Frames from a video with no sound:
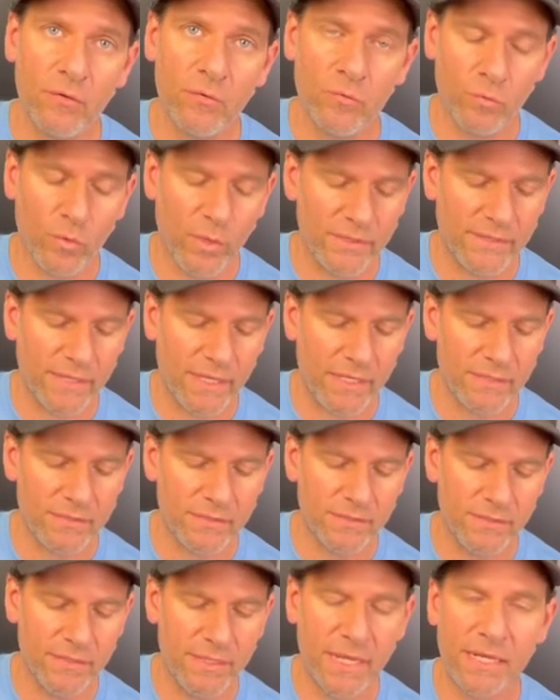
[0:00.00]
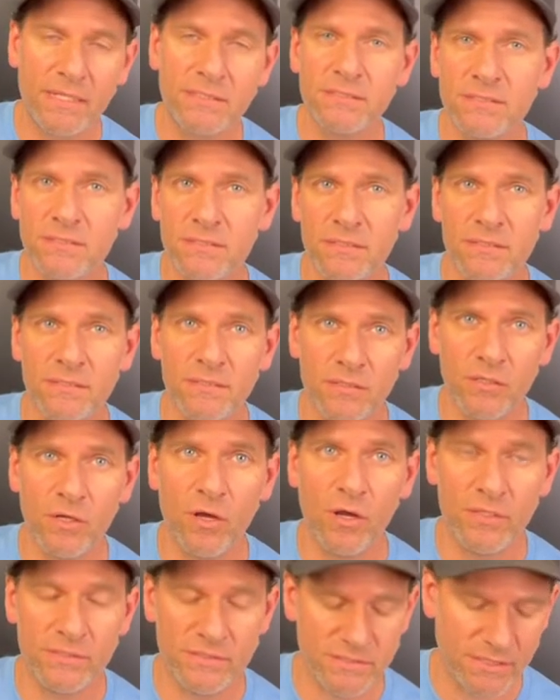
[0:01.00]
what that next
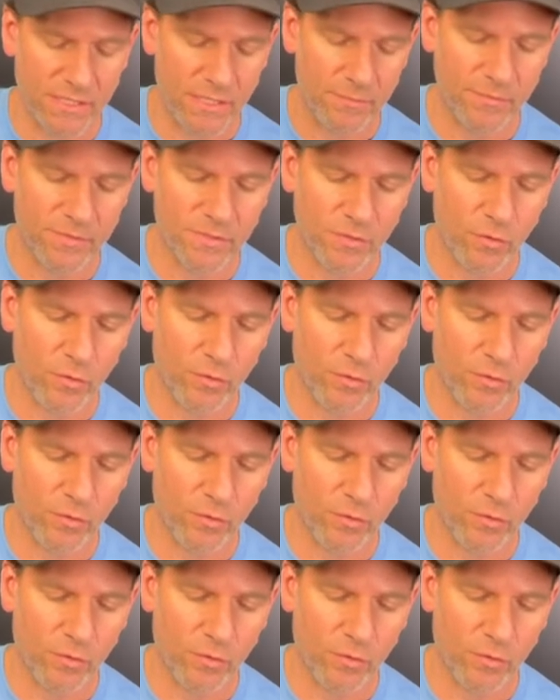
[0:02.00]
concept